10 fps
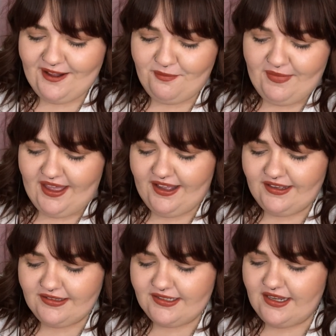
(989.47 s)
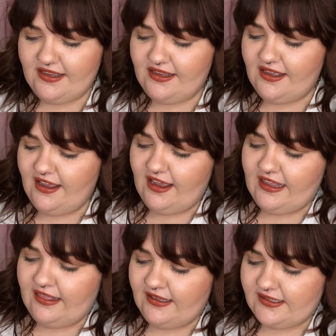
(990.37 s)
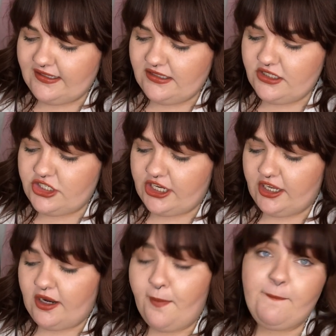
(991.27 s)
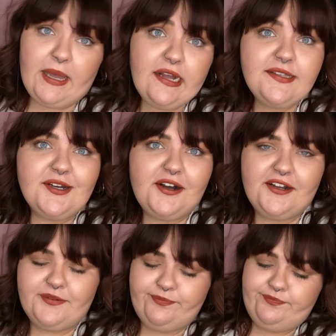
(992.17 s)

matte, and this is in the shade Back Talk.